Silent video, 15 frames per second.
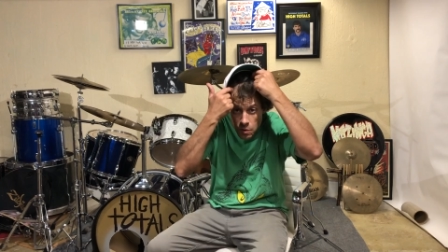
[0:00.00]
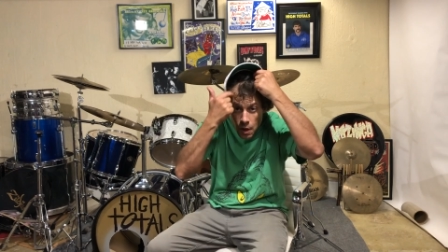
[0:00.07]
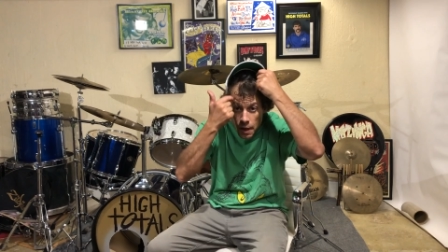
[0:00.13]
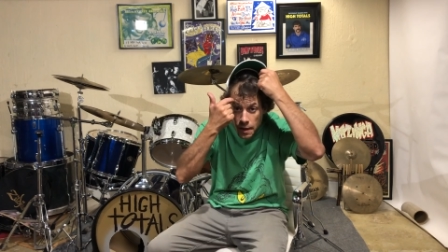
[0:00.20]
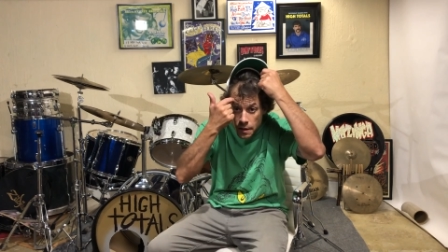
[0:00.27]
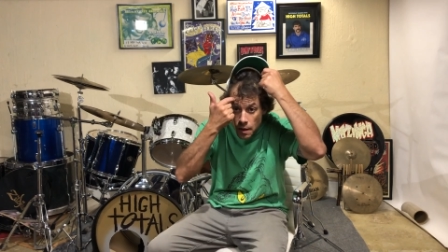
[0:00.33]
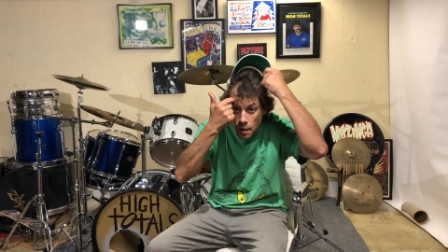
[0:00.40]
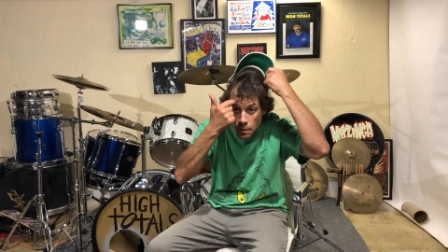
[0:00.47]

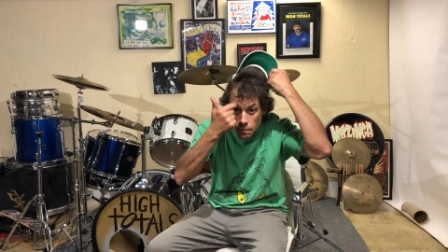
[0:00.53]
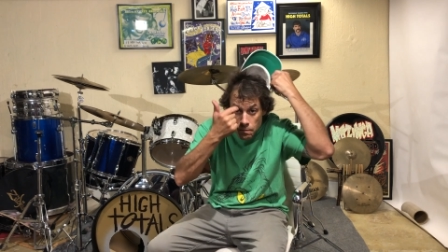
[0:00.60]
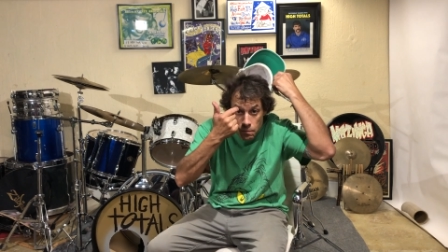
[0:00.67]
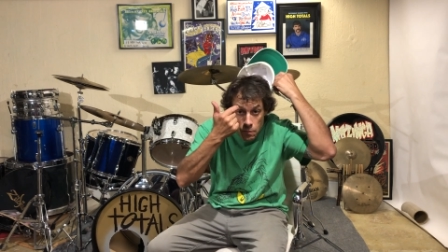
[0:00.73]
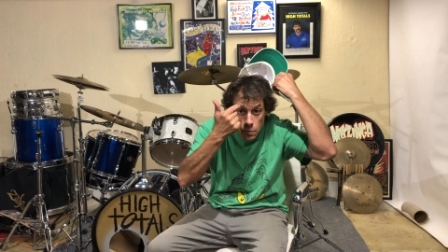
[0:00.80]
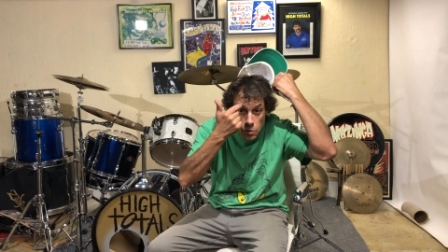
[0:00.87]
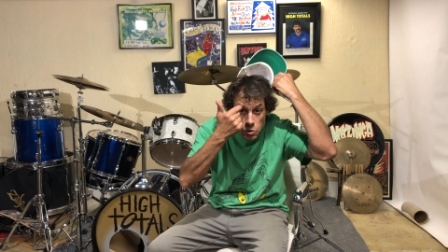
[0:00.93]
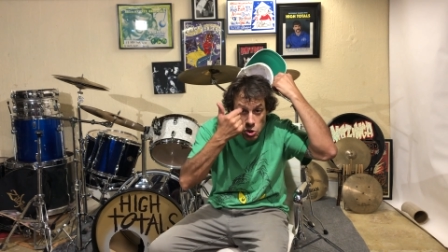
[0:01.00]
like the
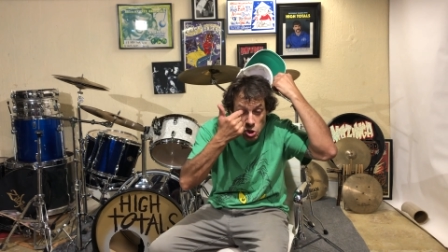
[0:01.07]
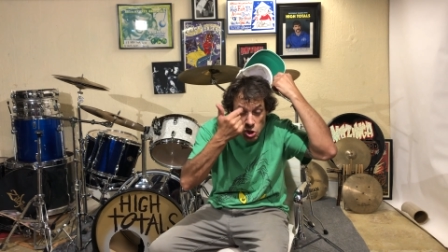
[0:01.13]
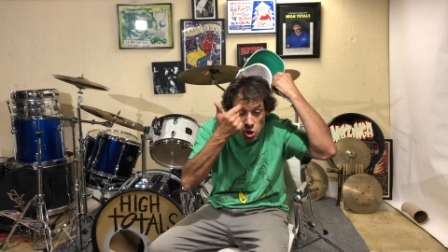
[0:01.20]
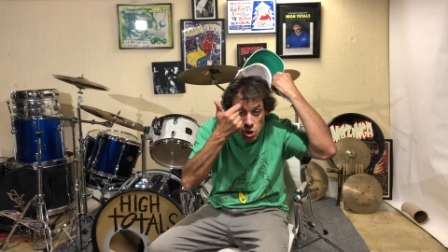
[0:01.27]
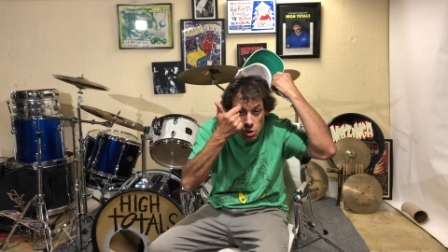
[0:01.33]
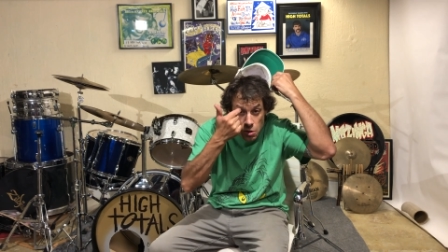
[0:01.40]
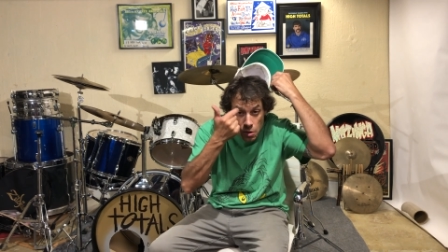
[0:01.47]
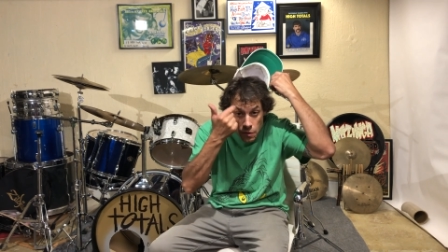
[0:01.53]

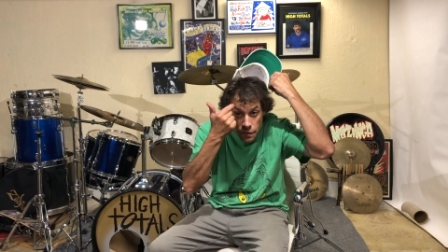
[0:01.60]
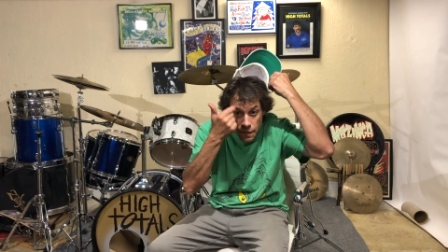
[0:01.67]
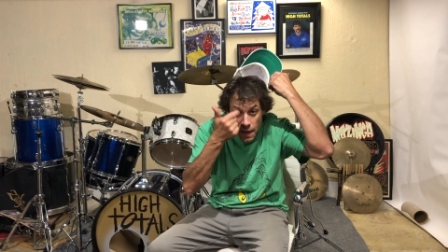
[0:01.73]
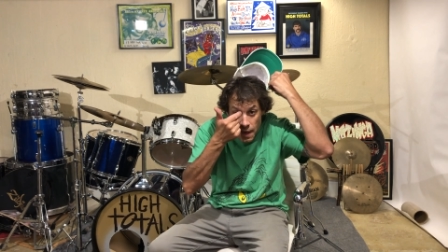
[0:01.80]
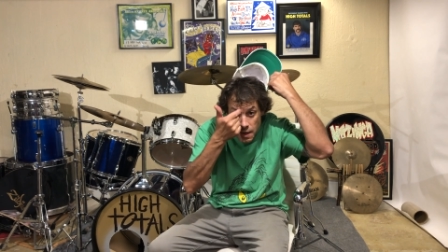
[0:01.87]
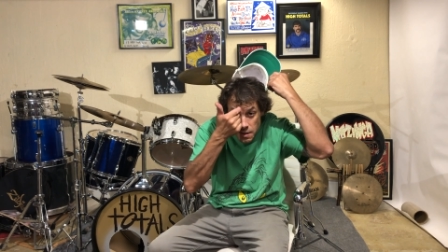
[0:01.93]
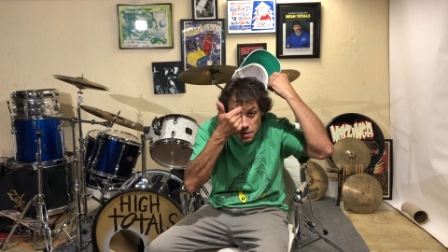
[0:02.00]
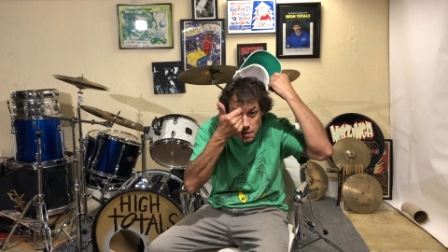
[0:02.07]

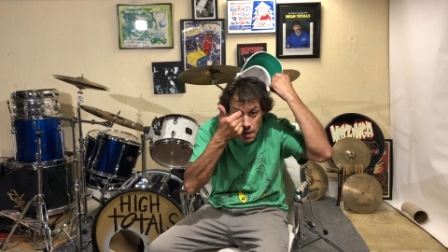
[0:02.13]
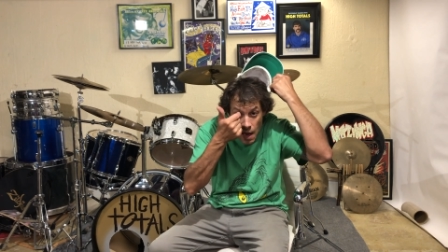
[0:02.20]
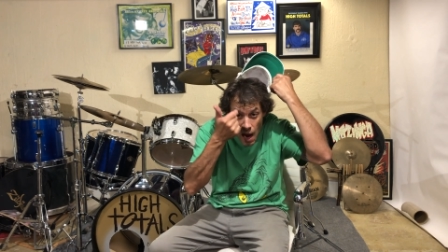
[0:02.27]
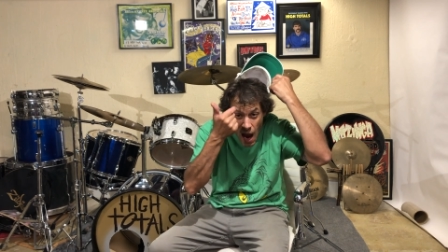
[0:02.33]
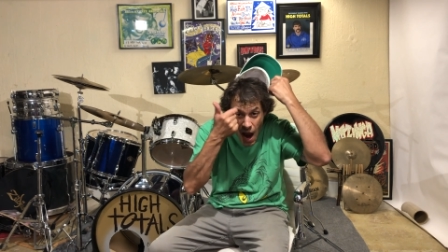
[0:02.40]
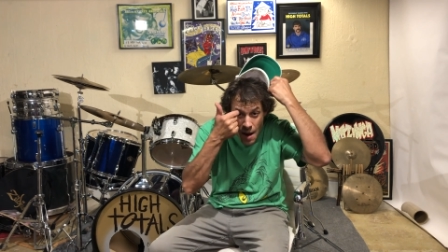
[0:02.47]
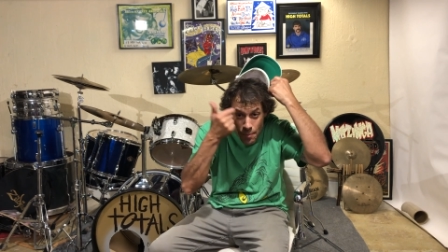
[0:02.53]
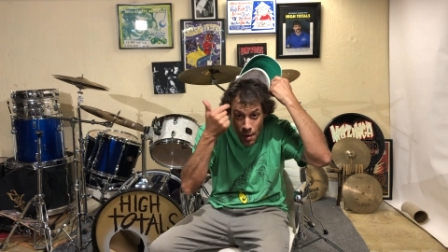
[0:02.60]
things in the
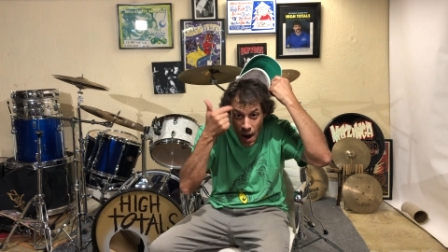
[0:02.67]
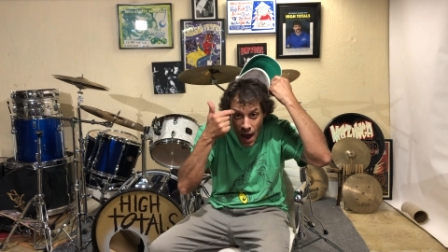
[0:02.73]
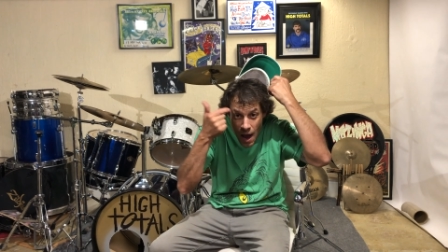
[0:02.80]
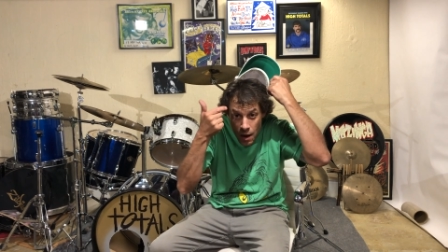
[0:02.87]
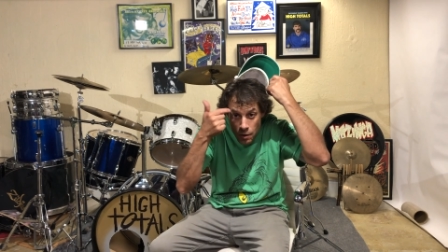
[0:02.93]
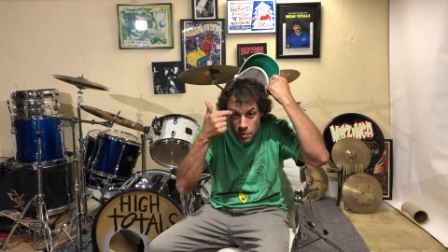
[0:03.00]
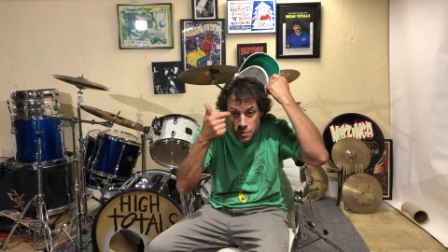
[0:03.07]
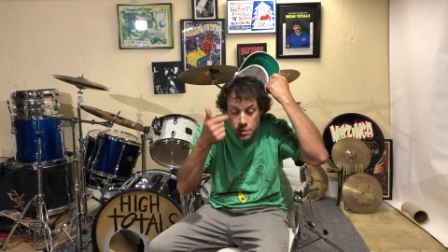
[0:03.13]

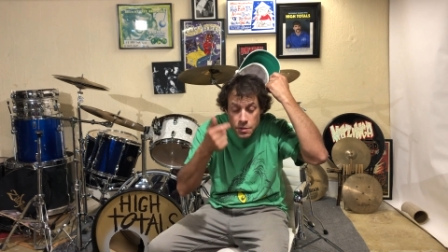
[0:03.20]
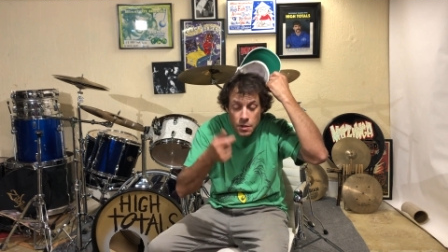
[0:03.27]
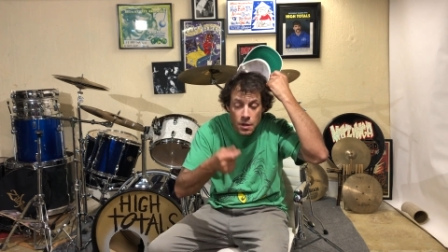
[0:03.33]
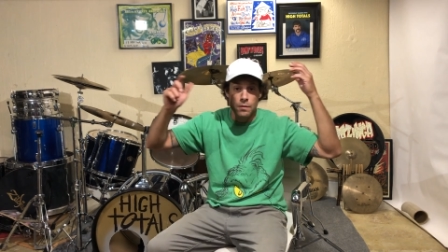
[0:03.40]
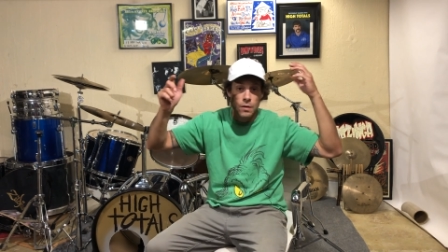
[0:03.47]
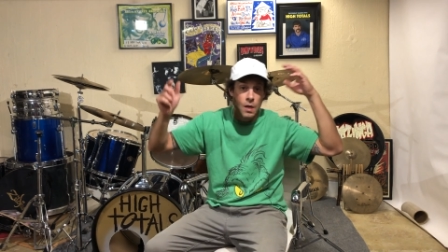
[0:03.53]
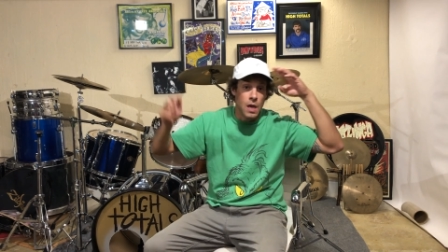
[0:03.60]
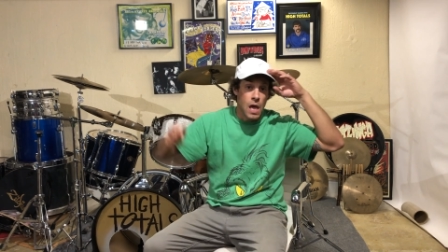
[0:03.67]
eyebrows.
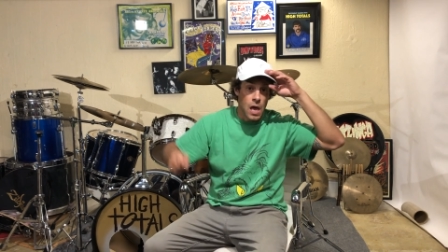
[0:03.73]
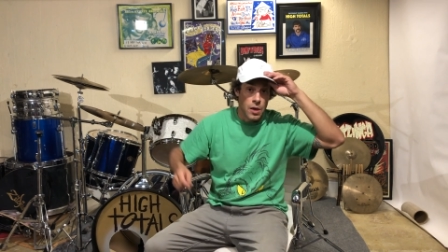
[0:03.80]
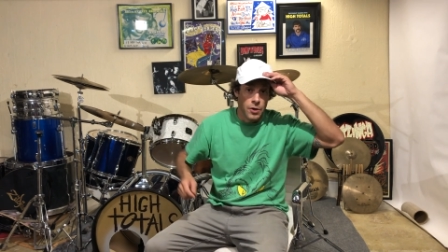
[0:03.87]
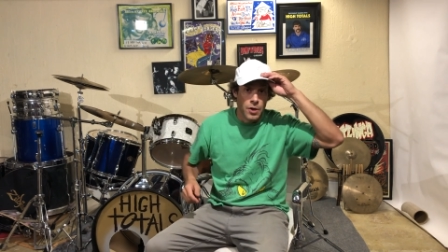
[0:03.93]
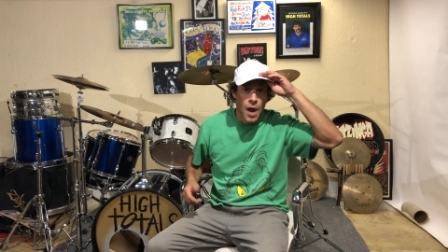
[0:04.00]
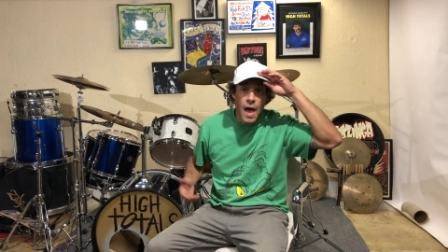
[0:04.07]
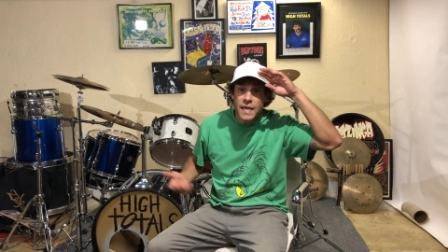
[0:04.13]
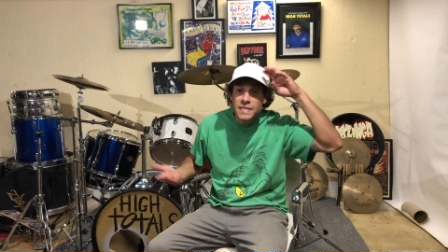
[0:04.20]

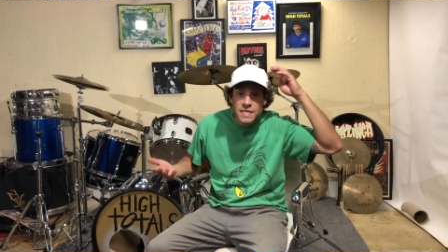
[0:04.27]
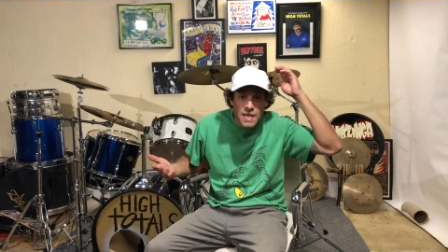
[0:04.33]
Nice